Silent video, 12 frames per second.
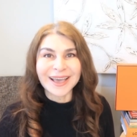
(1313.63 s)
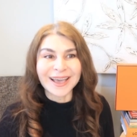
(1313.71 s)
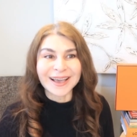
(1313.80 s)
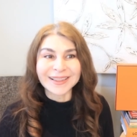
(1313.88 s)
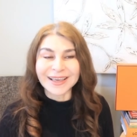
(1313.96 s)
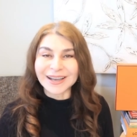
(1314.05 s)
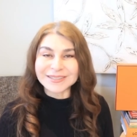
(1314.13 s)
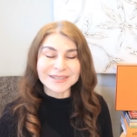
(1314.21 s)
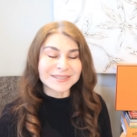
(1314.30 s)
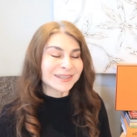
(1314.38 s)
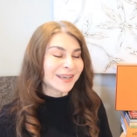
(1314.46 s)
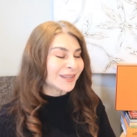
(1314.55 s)
and as
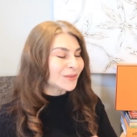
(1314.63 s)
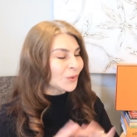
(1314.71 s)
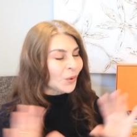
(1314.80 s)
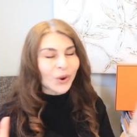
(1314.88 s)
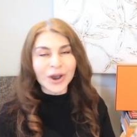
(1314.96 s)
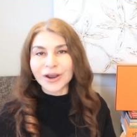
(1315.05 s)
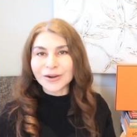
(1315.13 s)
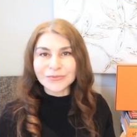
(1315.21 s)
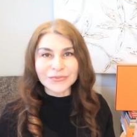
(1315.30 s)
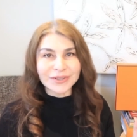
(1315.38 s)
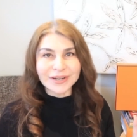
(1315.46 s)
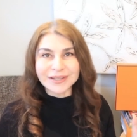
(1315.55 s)
I said, no hard
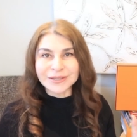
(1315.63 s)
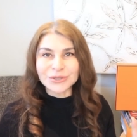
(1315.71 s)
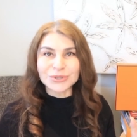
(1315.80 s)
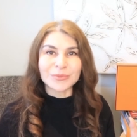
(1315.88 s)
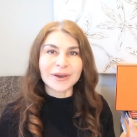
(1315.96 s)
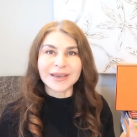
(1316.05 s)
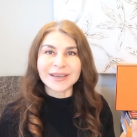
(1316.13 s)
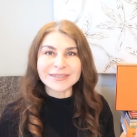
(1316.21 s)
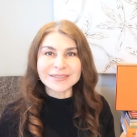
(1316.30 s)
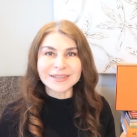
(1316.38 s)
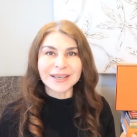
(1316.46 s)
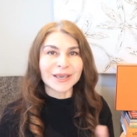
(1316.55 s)
feeling to my
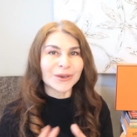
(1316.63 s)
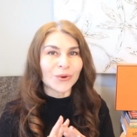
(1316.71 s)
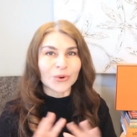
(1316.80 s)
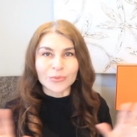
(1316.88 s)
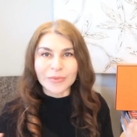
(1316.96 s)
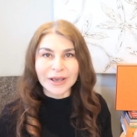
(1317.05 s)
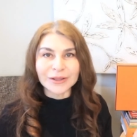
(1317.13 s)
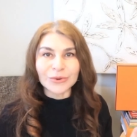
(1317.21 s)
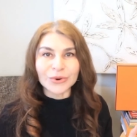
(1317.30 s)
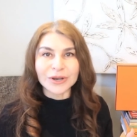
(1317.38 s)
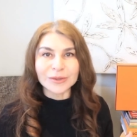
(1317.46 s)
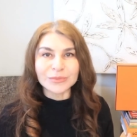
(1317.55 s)
SA or my
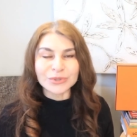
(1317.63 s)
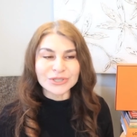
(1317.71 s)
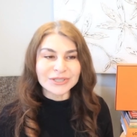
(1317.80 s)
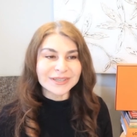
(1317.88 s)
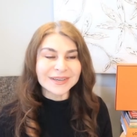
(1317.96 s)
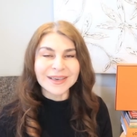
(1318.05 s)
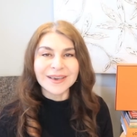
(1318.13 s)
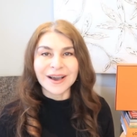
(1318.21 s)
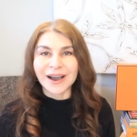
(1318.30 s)
local boutique.